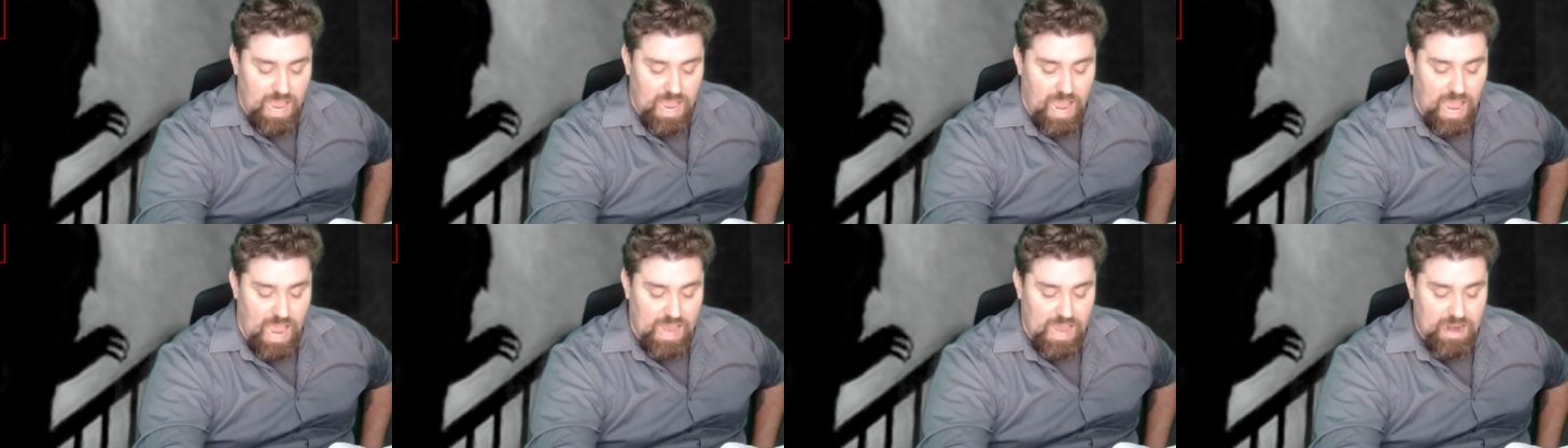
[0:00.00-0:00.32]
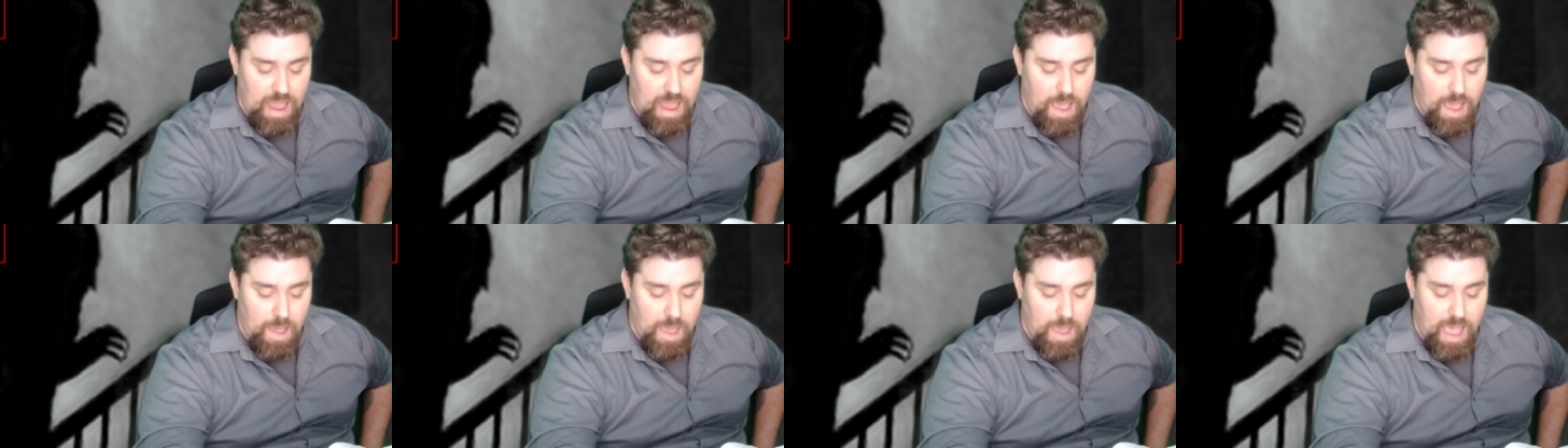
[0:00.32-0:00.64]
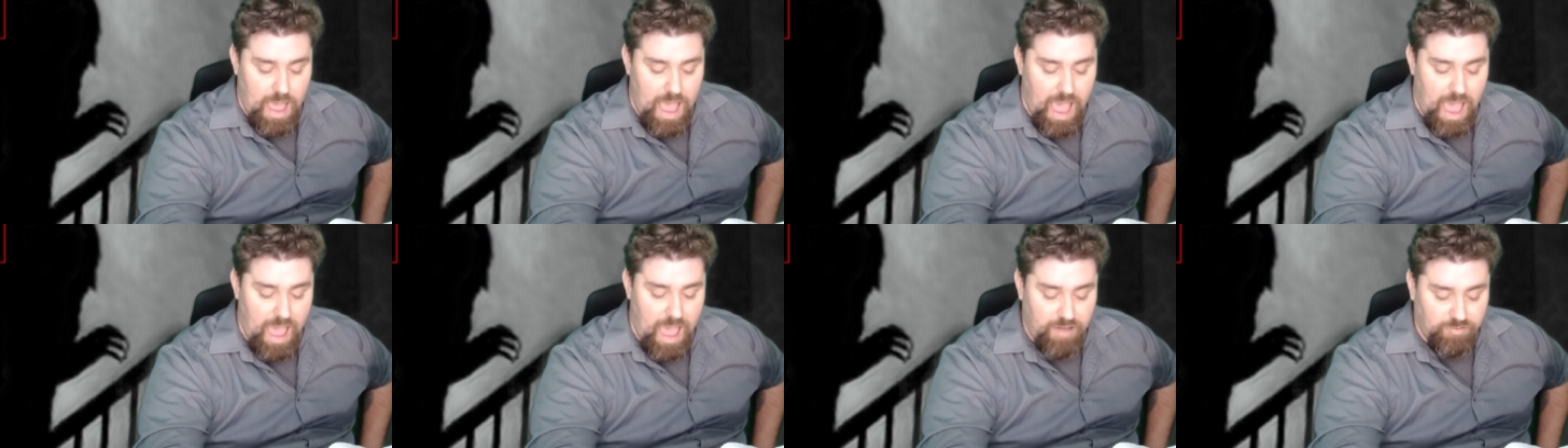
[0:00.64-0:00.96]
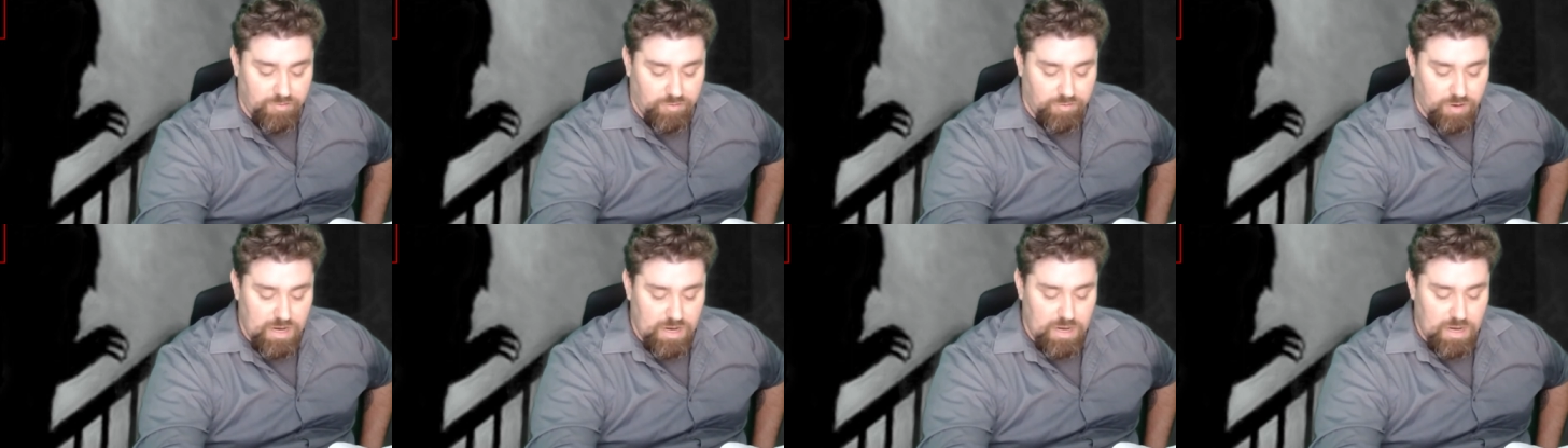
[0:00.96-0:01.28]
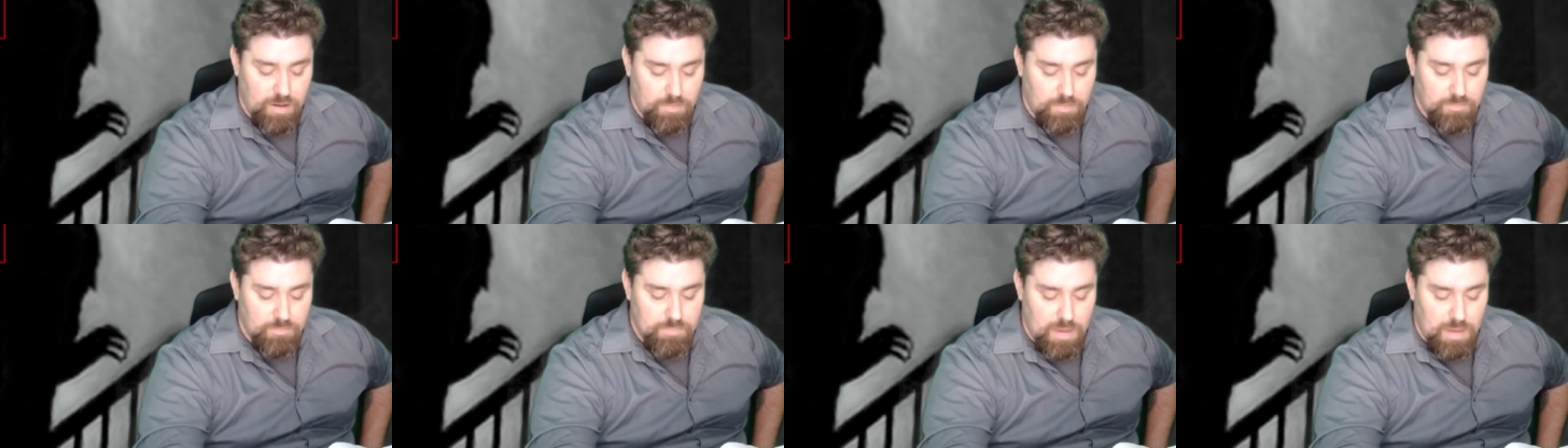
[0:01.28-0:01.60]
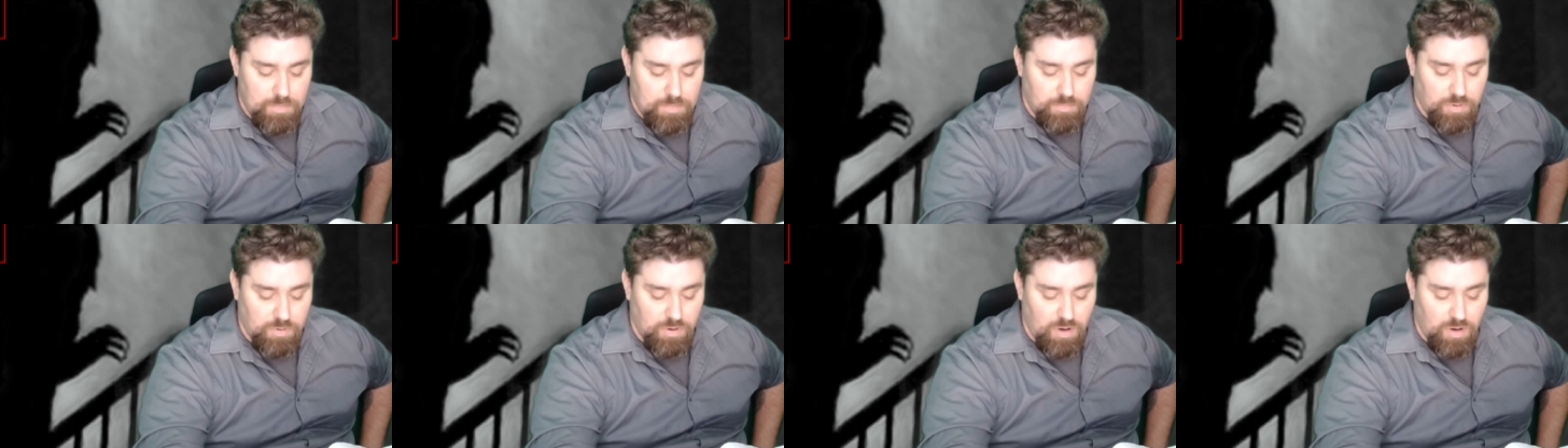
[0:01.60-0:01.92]
and every
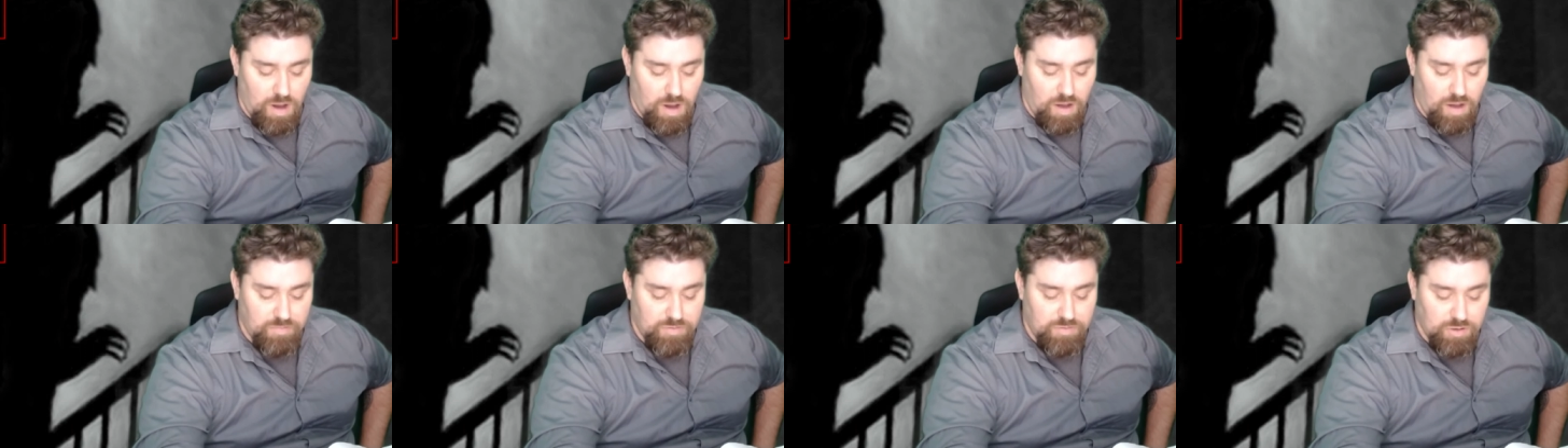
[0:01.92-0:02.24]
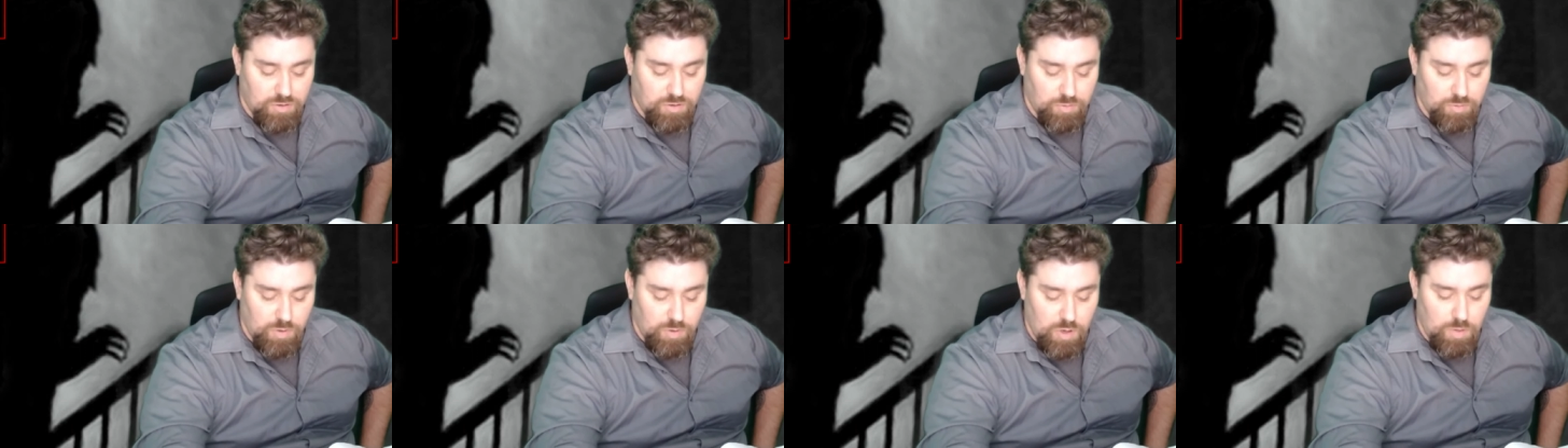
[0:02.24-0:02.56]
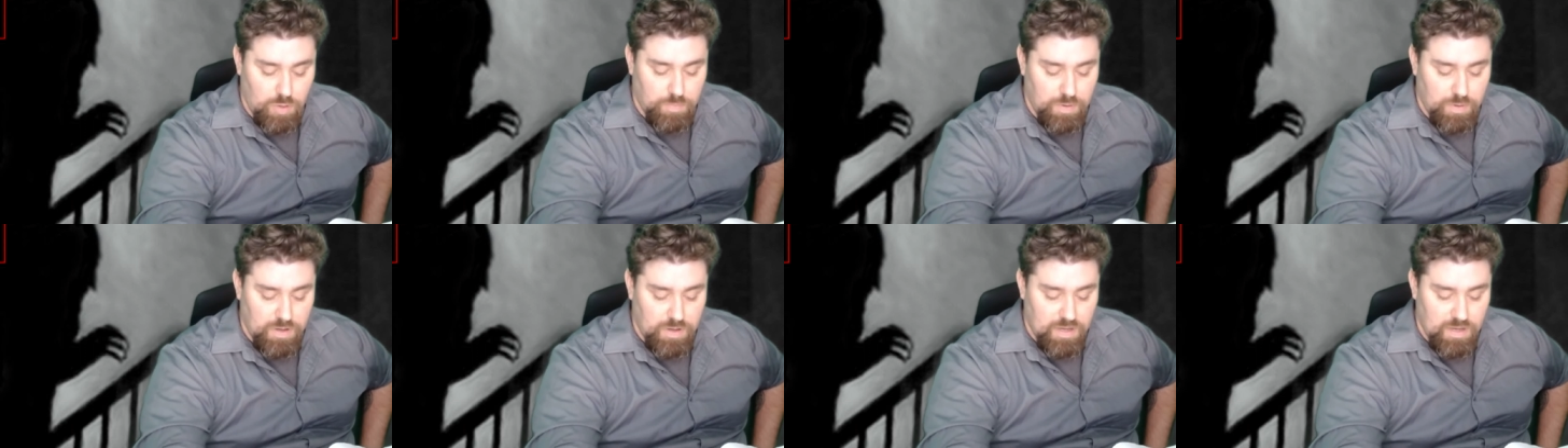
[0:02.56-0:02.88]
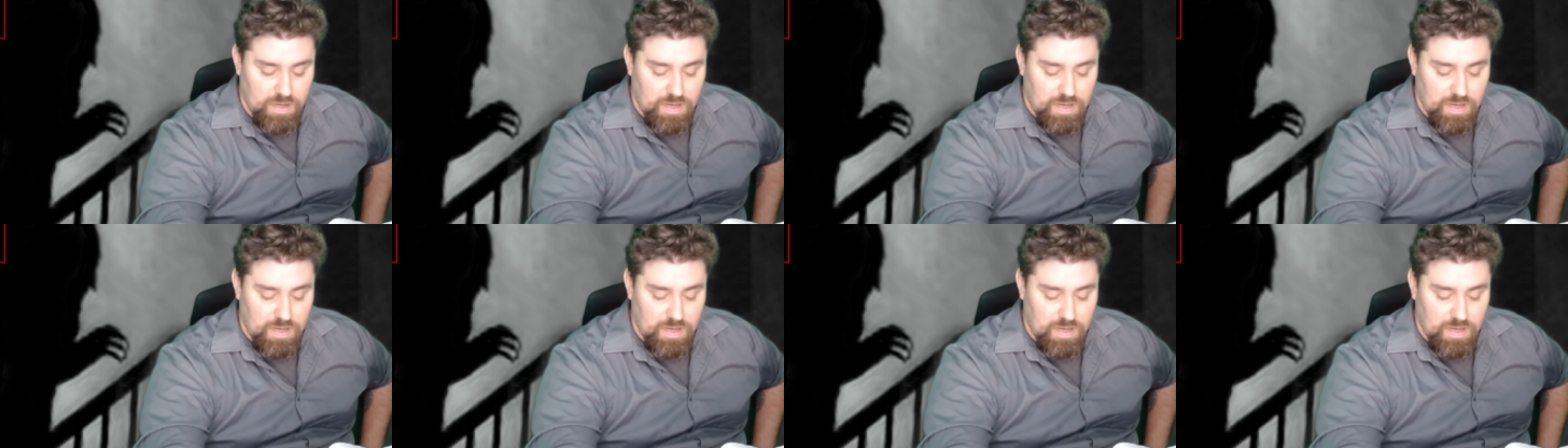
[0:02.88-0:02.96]
member of the group